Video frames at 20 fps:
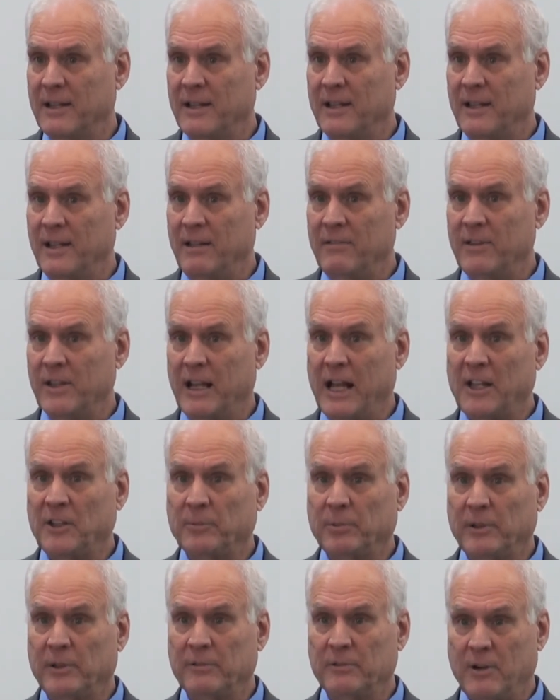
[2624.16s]
of the
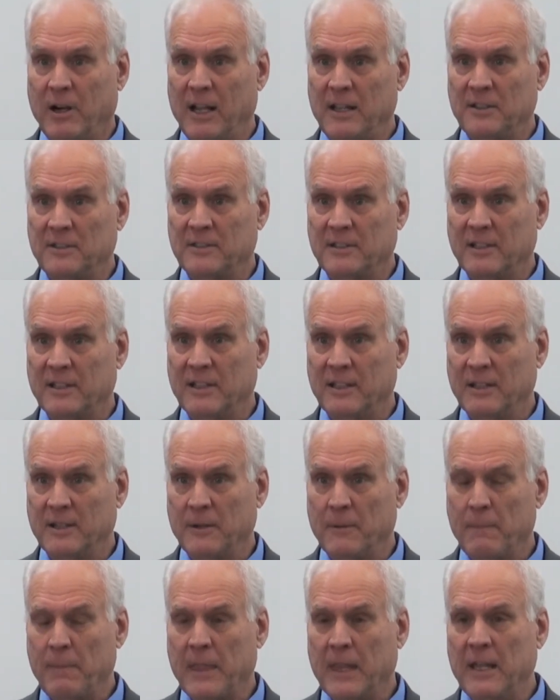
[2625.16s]
gospel of Christ?
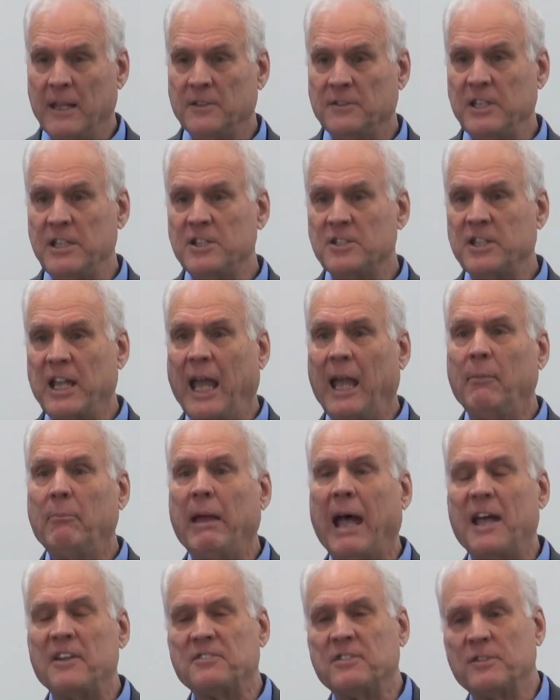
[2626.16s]
See, shame
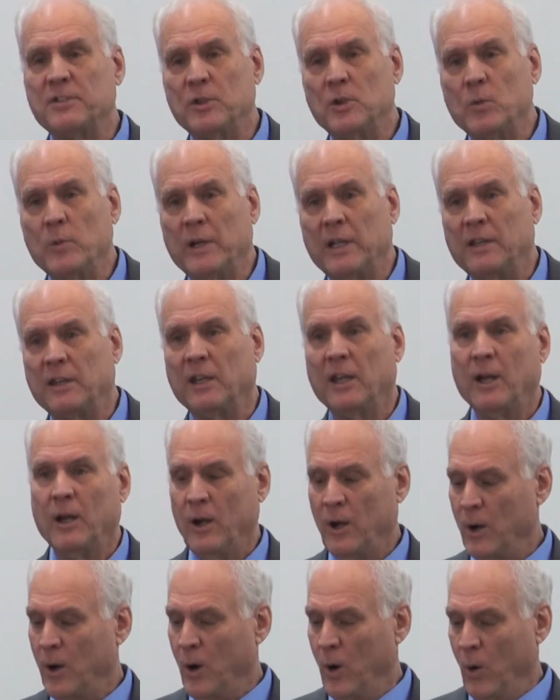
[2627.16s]
has to do with
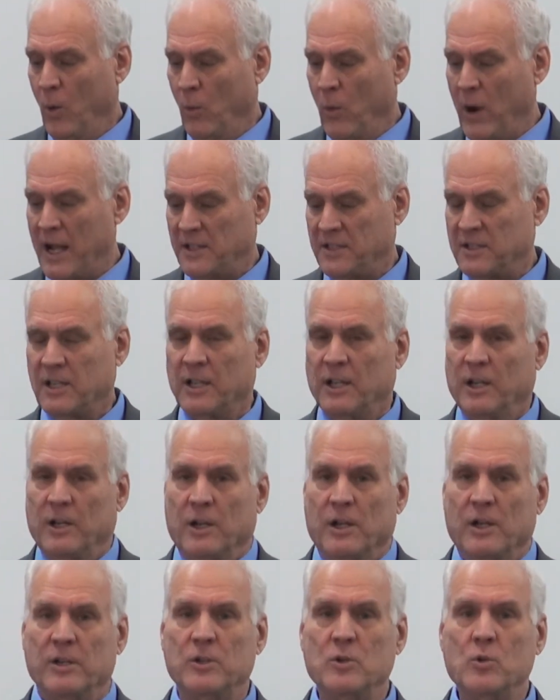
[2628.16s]
what
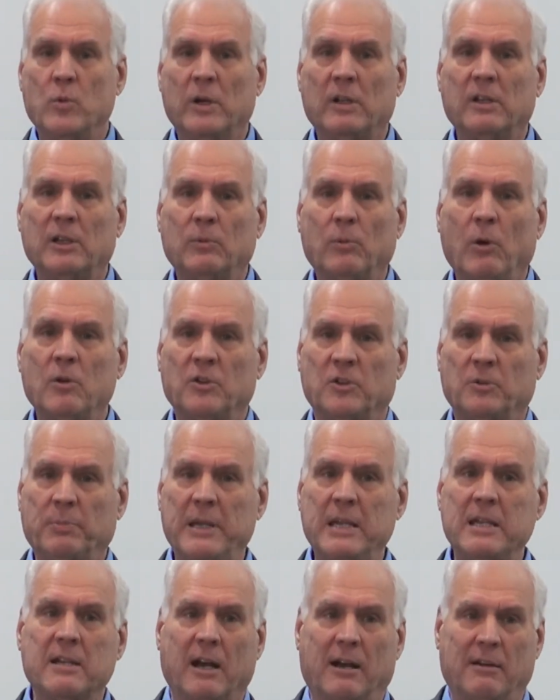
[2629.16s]
you will and won't
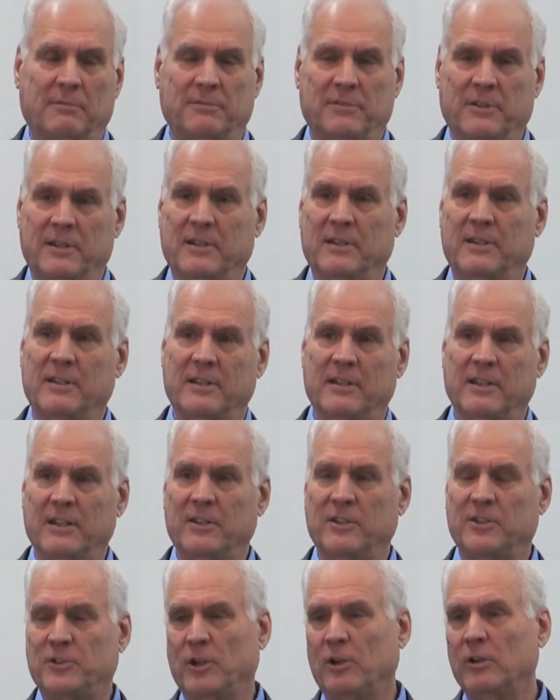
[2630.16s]
speak of in
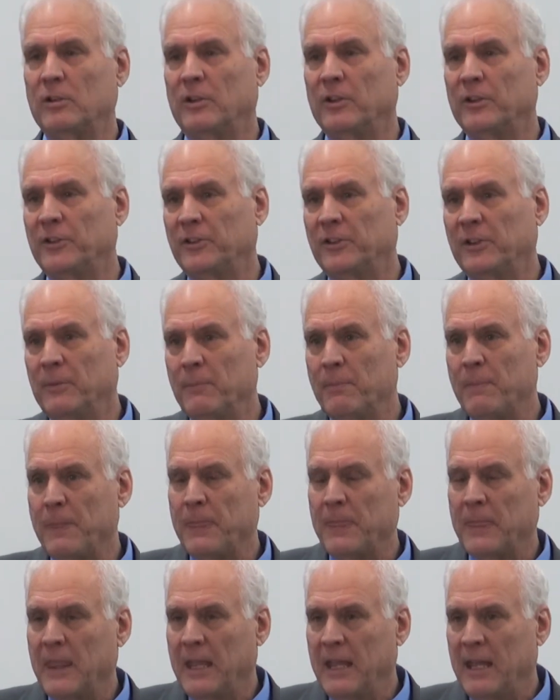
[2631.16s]
circles
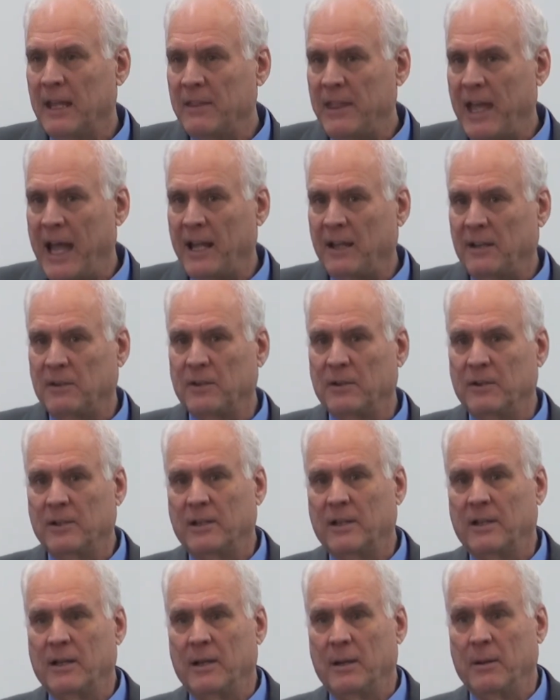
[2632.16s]
that
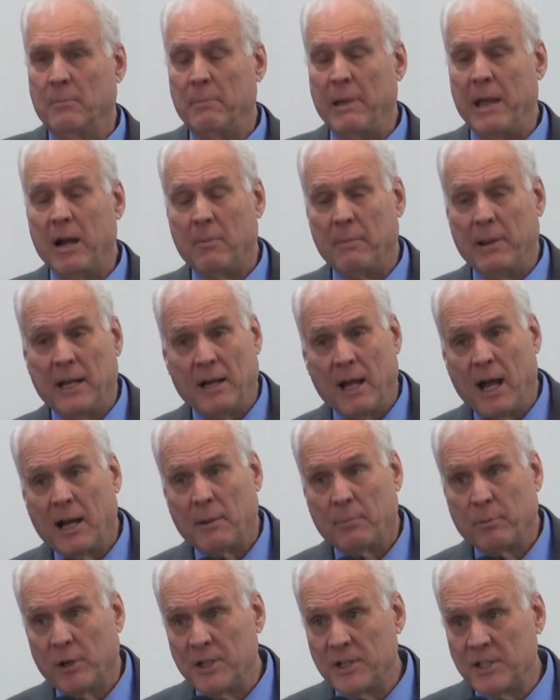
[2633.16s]
may or may not
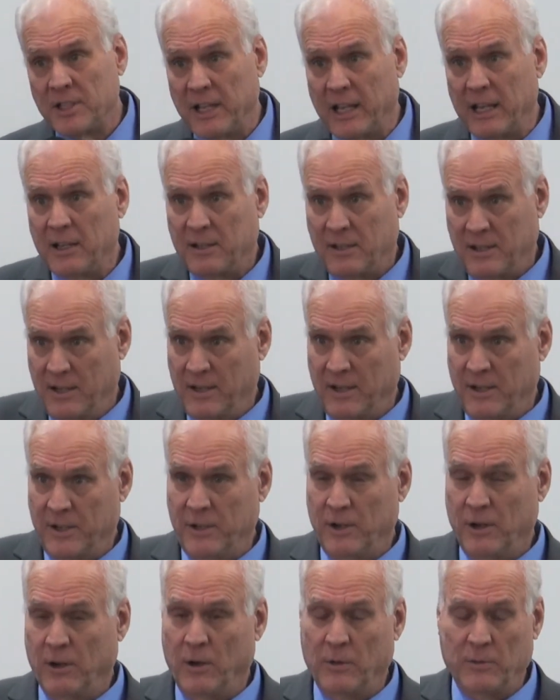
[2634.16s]
appreciate
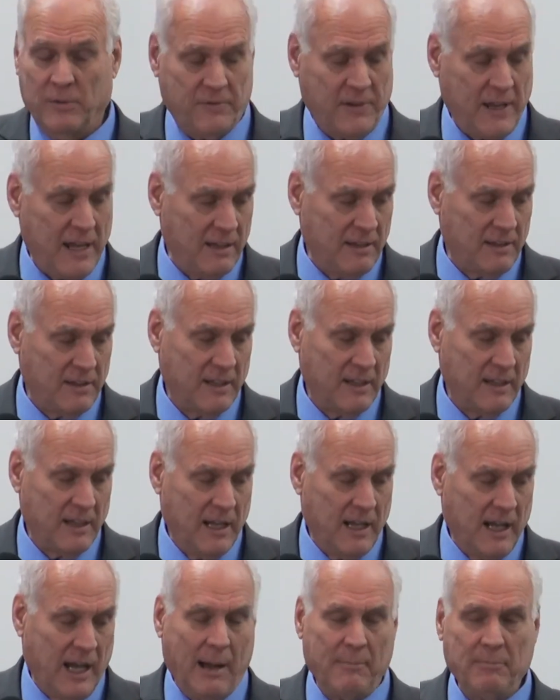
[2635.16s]
your own faith.
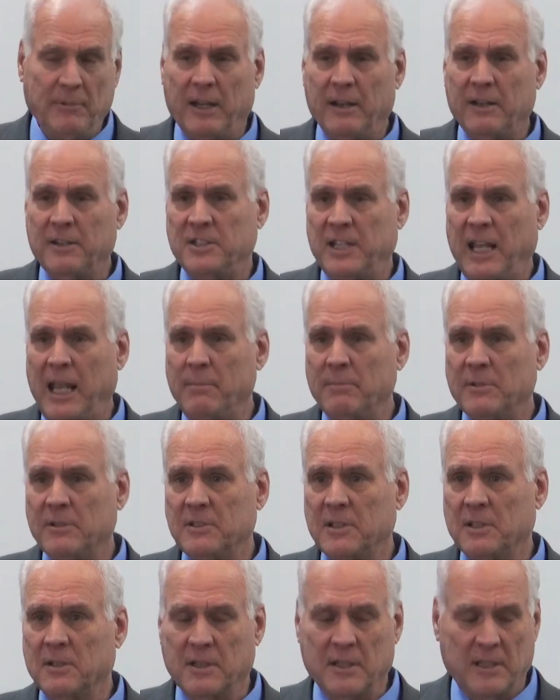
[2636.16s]
I'm not ashamed of
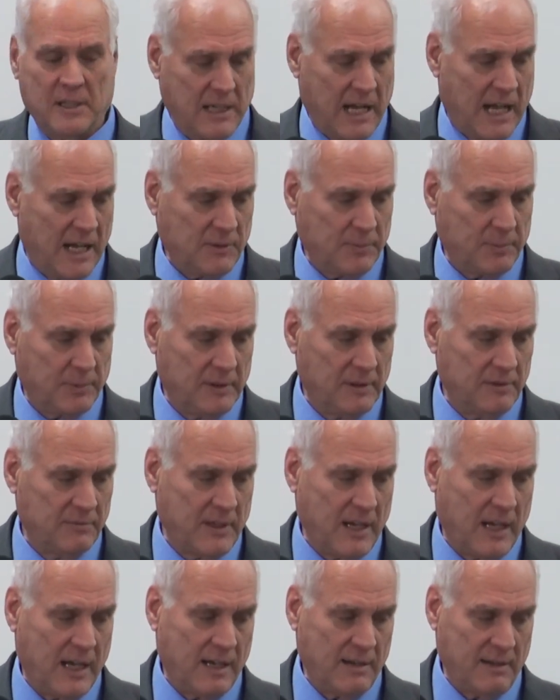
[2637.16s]
the gospel of
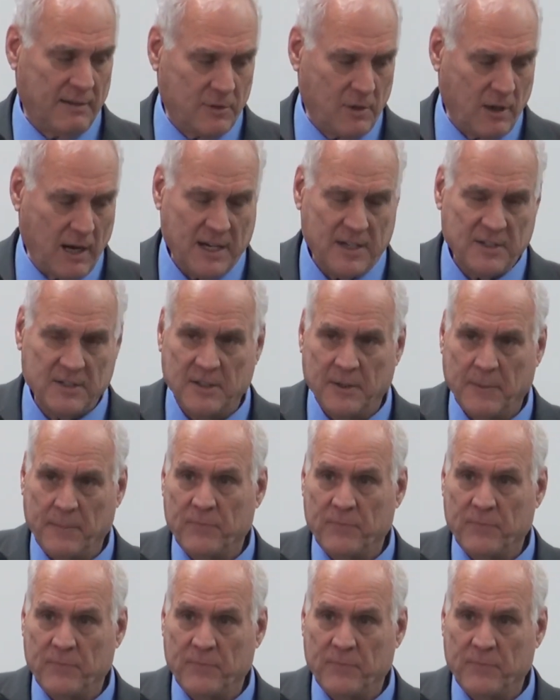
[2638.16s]
God of Christ,